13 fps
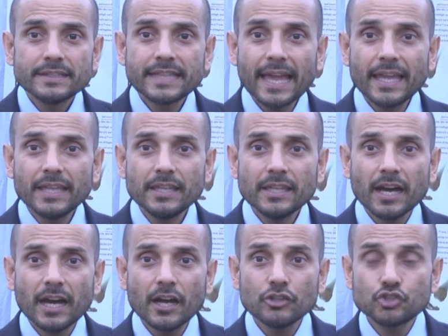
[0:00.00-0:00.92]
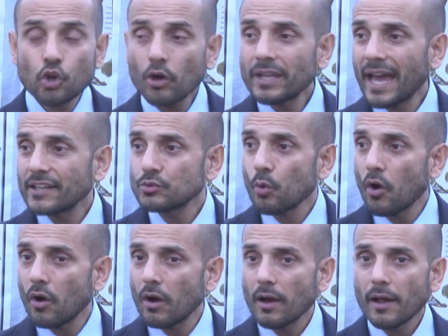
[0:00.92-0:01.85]
Then uh, John has
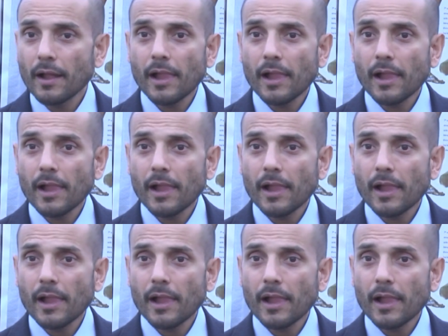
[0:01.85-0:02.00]
what?